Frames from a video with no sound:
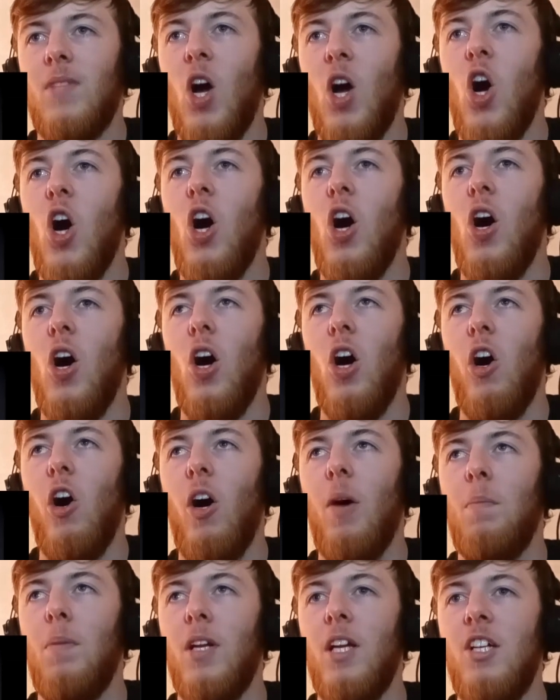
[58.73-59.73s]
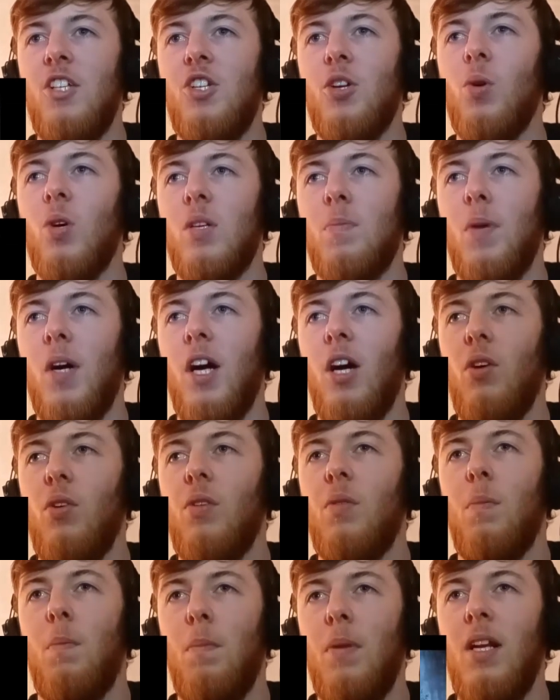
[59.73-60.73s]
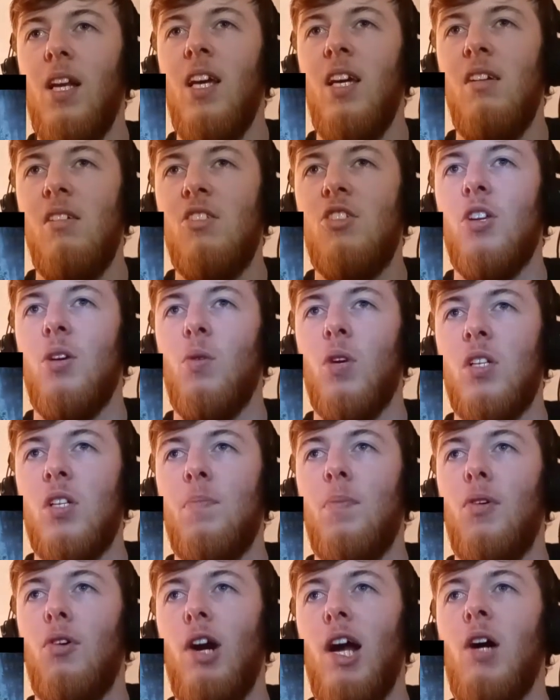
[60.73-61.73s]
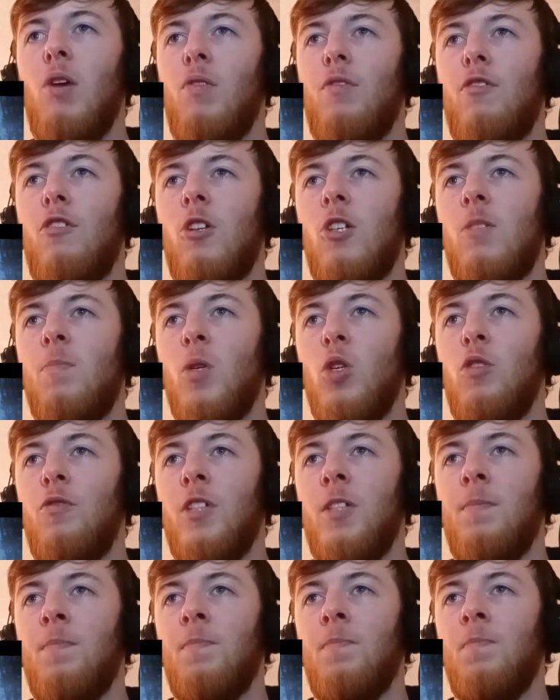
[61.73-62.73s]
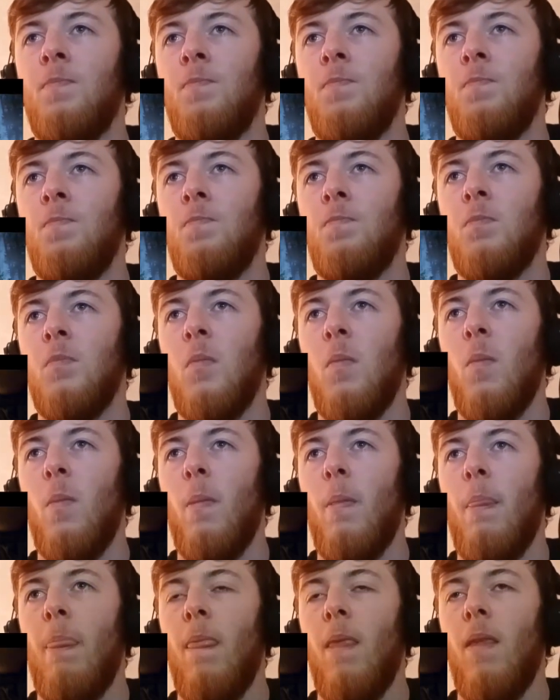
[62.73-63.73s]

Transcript: Oh, please do us proud. Please do us proud. I like the idea that we could bring these